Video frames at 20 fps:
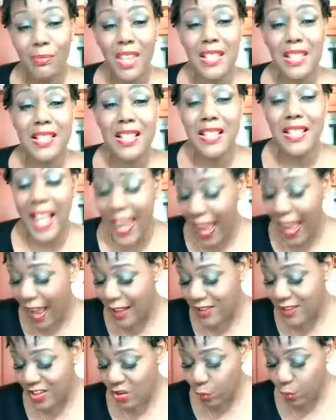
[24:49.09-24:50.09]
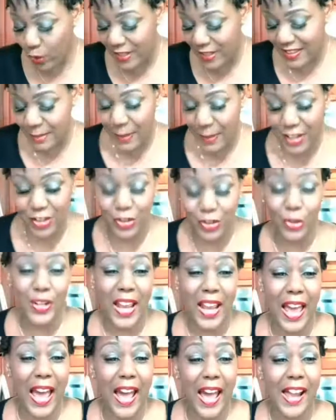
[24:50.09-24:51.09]
tonight, I just want to make sure
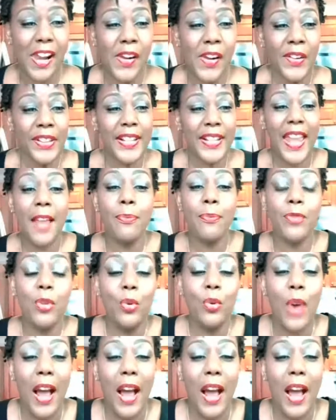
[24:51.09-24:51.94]
that I came through.